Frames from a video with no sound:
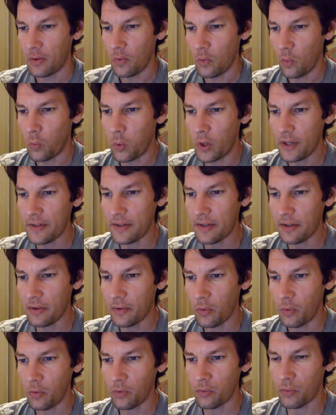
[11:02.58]
Was
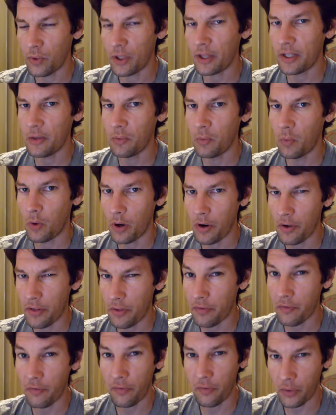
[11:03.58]
it really worth
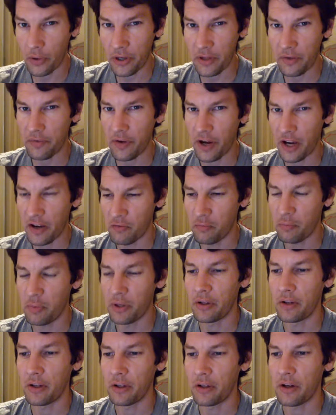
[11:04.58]
$45
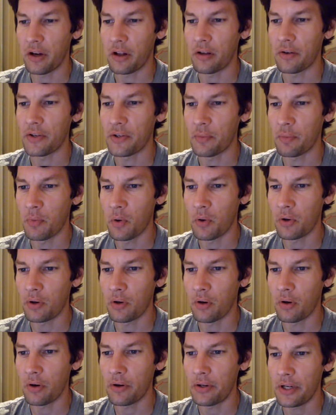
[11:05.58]
billion more,
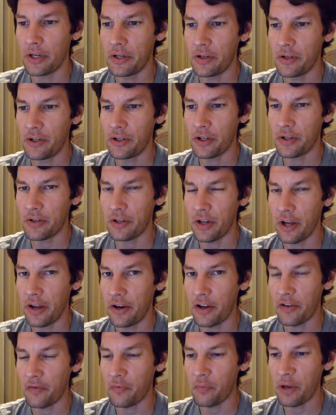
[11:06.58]
or did just
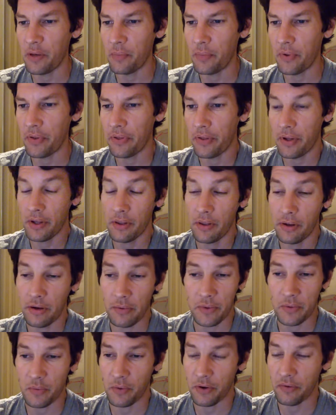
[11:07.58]
enough people think that it
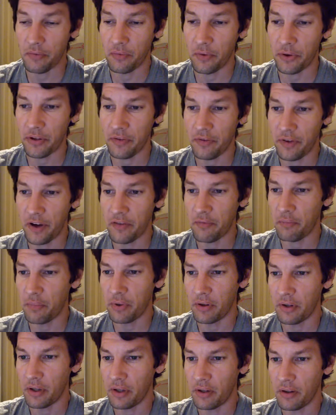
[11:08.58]
was worth $45
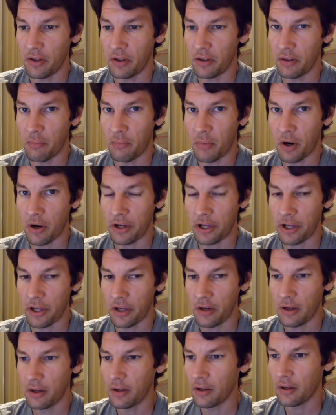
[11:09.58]
billion that the
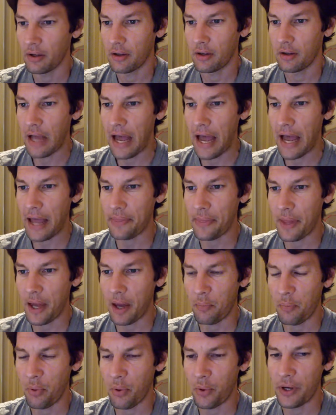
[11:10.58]
market at
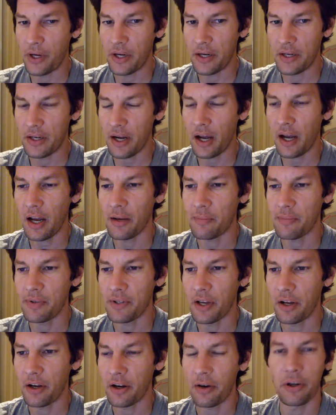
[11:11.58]
that point in time
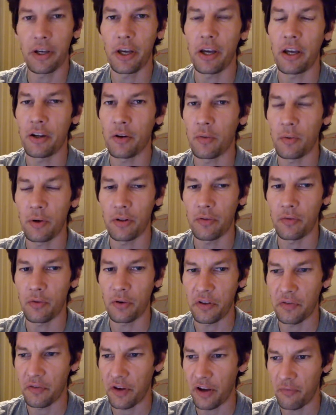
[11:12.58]
said, okay, you're worth
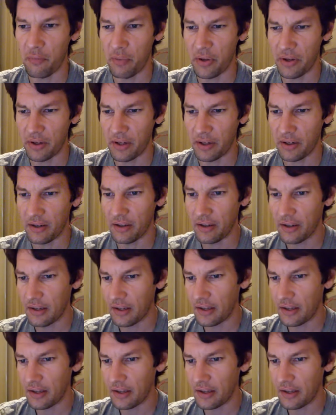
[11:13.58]
$45 billion?